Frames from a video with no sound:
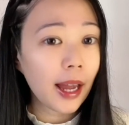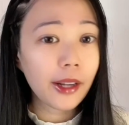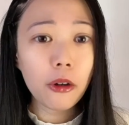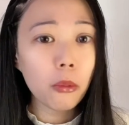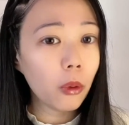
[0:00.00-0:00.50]
I
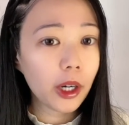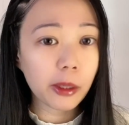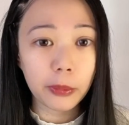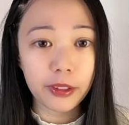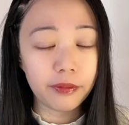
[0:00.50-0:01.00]
don't
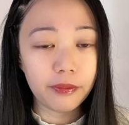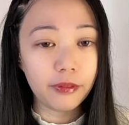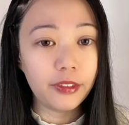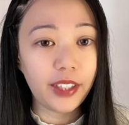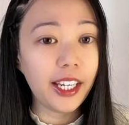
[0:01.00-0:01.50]
work with
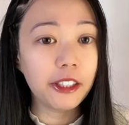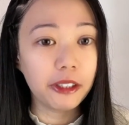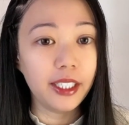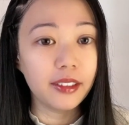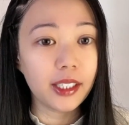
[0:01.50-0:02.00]

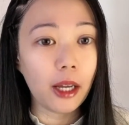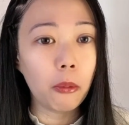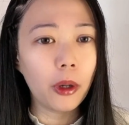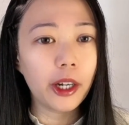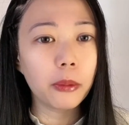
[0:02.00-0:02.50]
theories, I
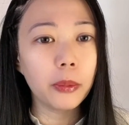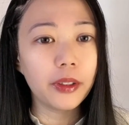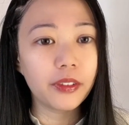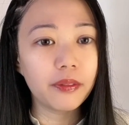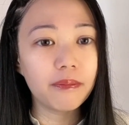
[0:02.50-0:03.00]
work
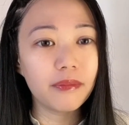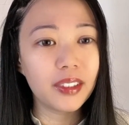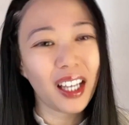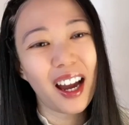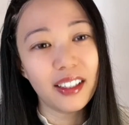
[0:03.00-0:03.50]
with
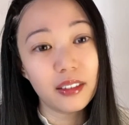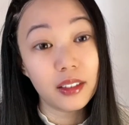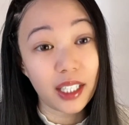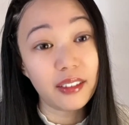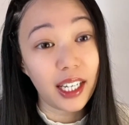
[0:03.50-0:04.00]

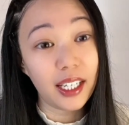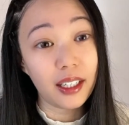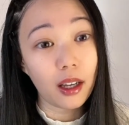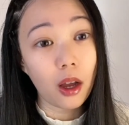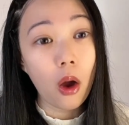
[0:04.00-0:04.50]
science and
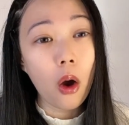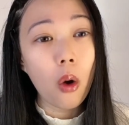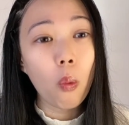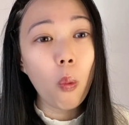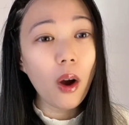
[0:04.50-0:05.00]
data.
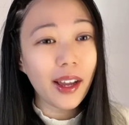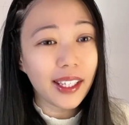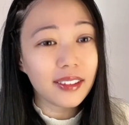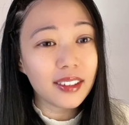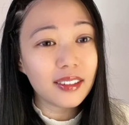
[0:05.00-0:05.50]
What
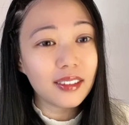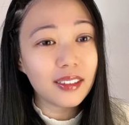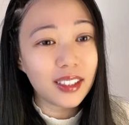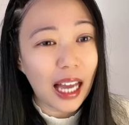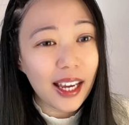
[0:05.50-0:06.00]
is
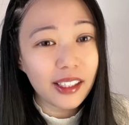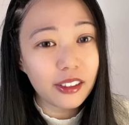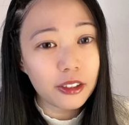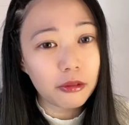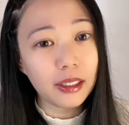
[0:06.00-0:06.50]

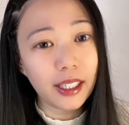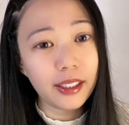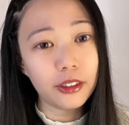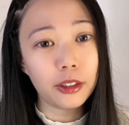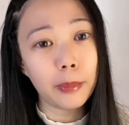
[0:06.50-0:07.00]
science
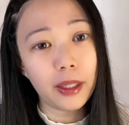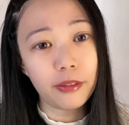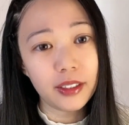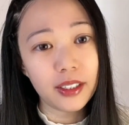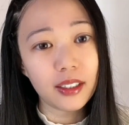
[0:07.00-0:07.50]
related to
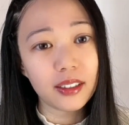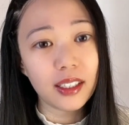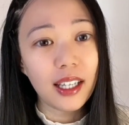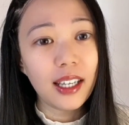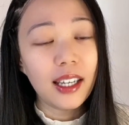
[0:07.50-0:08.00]
metaphysics
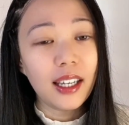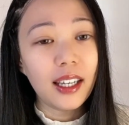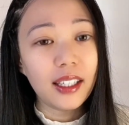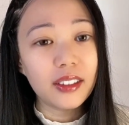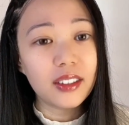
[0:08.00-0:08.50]

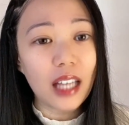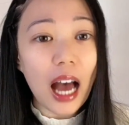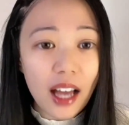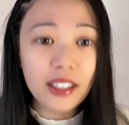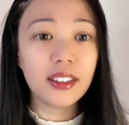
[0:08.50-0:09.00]
is
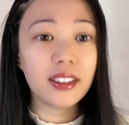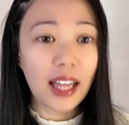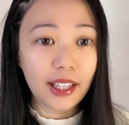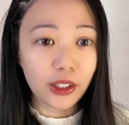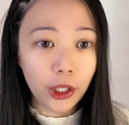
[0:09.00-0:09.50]

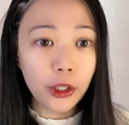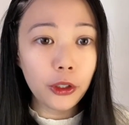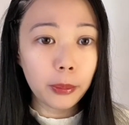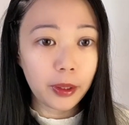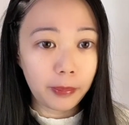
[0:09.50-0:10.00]
us as
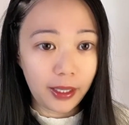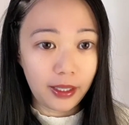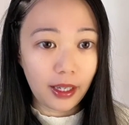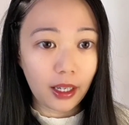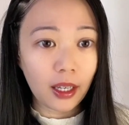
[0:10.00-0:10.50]
human
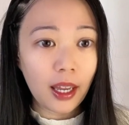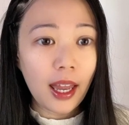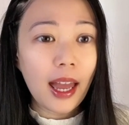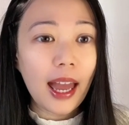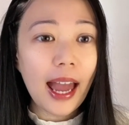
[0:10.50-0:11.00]
beings,
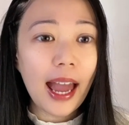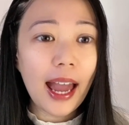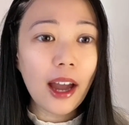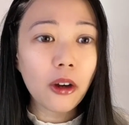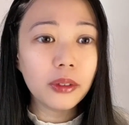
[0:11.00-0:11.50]

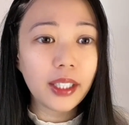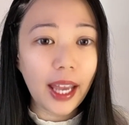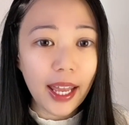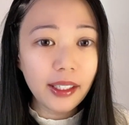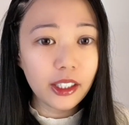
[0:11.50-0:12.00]
how
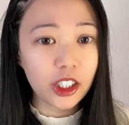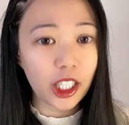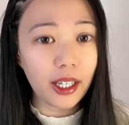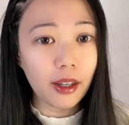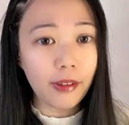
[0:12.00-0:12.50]
the
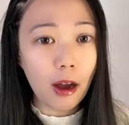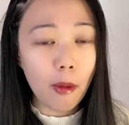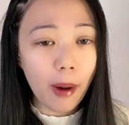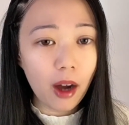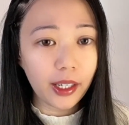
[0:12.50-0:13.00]
energy of
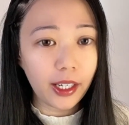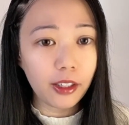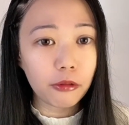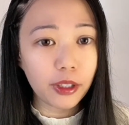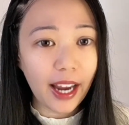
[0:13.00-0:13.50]
our
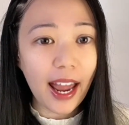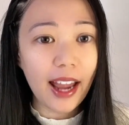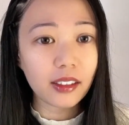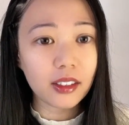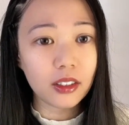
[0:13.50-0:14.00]
body
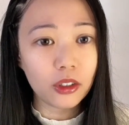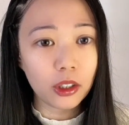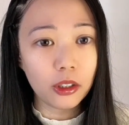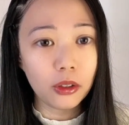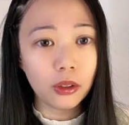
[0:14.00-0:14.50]
reacts
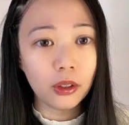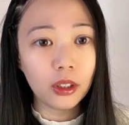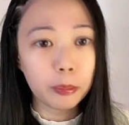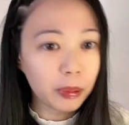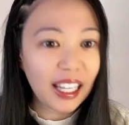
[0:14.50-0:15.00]
to
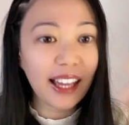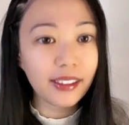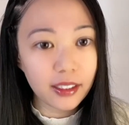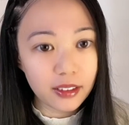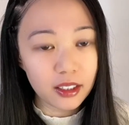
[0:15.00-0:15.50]
the
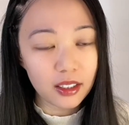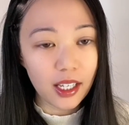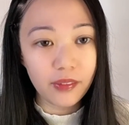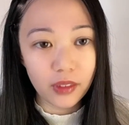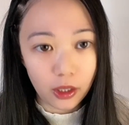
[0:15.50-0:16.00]

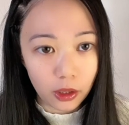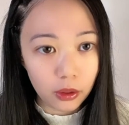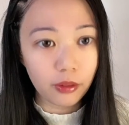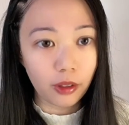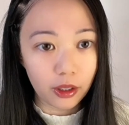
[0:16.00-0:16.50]
planets in the
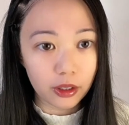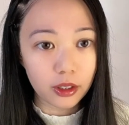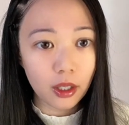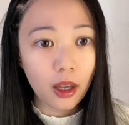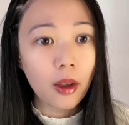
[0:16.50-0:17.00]

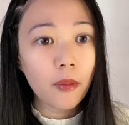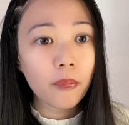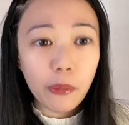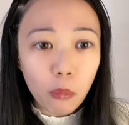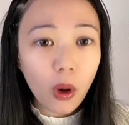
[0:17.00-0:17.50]
universe.
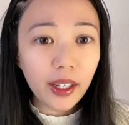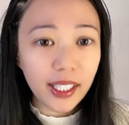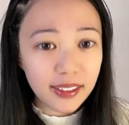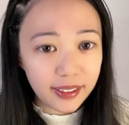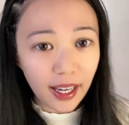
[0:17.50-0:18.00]
And
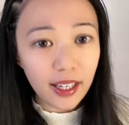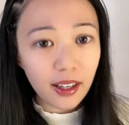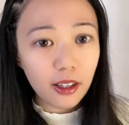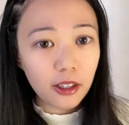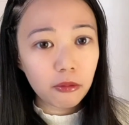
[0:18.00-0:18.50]
what is
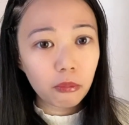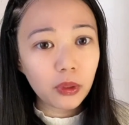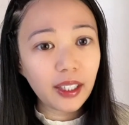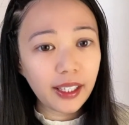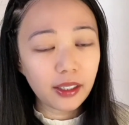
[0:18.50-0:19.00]
data
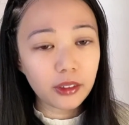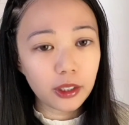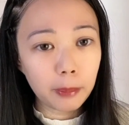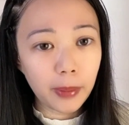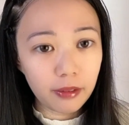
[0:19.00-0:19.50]
relating
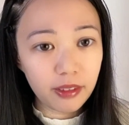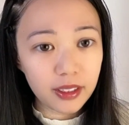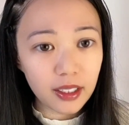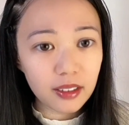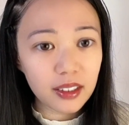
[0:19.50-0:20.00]
to
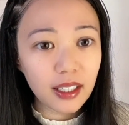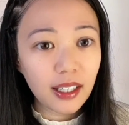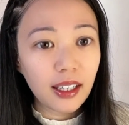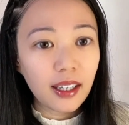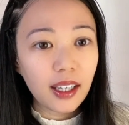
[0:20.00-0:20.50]
metaphysics
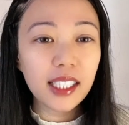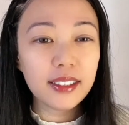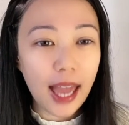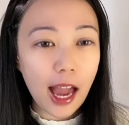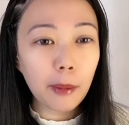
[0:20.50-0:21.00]

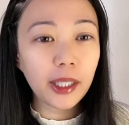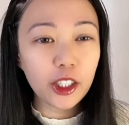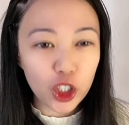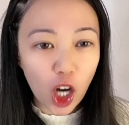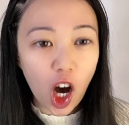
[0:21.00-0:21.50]
is how
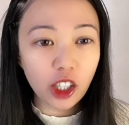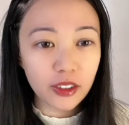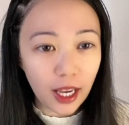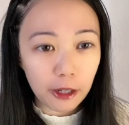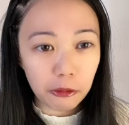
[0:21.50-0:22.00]
many
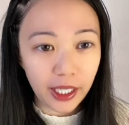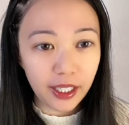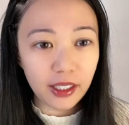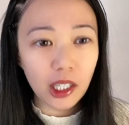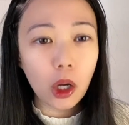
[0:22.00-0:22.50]
charts I
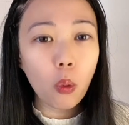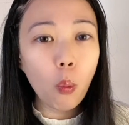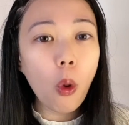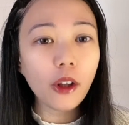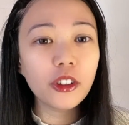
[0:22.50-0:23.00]
read,
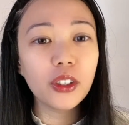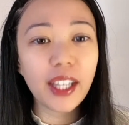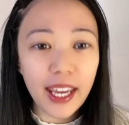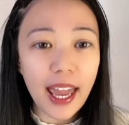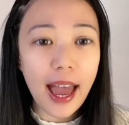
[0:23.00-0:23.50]
what do
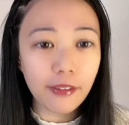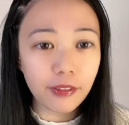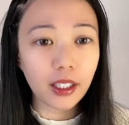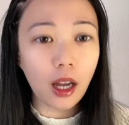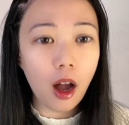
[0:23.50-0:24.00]
they
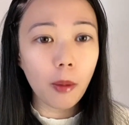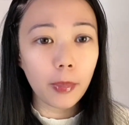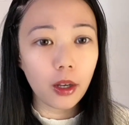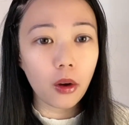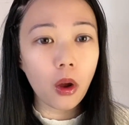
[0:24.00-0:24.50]
have in
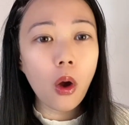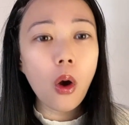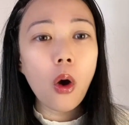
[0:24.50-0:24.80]
common,